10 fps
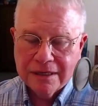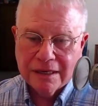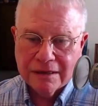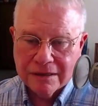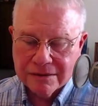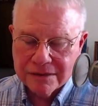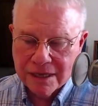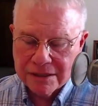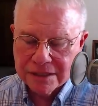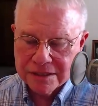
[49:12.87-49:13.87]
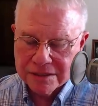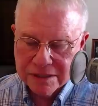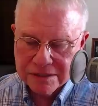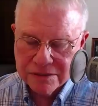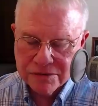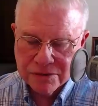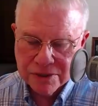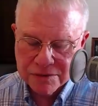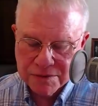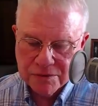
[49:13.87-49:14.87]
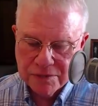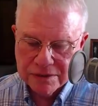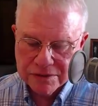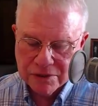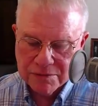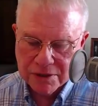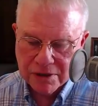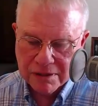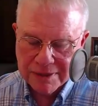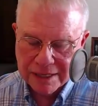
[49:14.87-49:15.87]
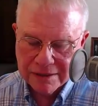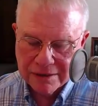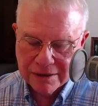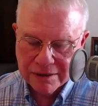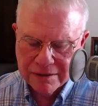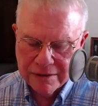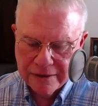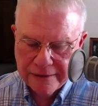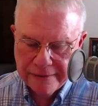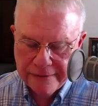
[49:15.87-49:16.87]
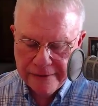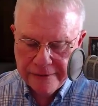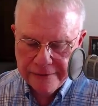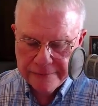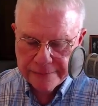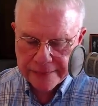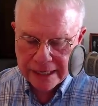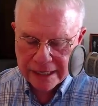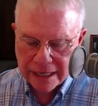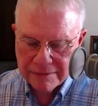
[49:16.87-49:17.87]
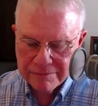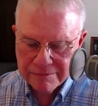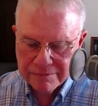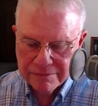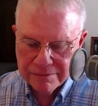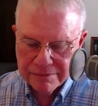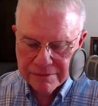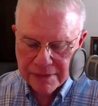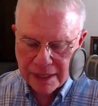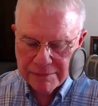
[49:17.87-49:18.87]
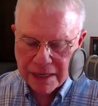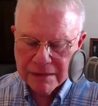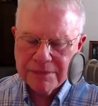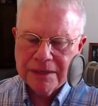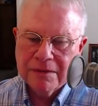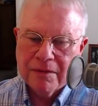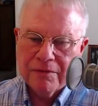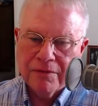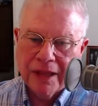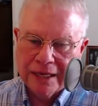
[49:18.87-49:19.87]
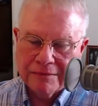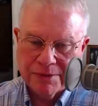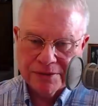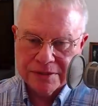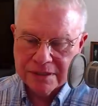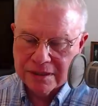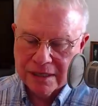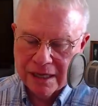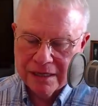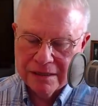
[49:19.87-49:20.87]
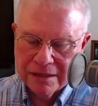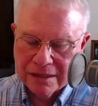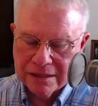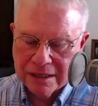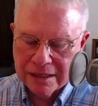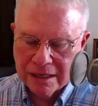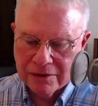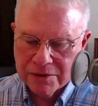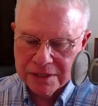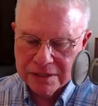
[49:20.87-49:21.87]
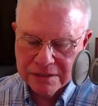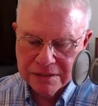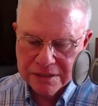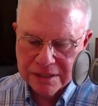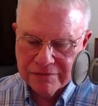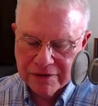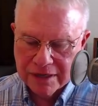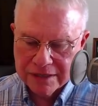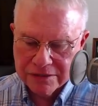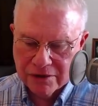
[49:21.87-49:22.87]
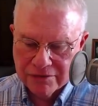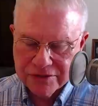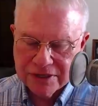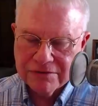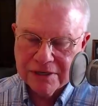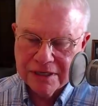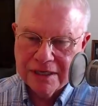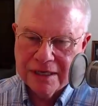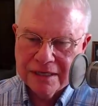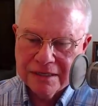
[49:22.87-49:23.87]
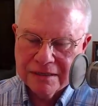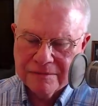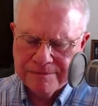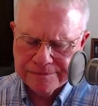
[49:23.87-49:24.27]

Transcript: Uh, it doesn't, there's no doors, but the windows open into the backyard. And I'm I'm not a big light person. I, in at night, I always just leave the lights off generally. And uh,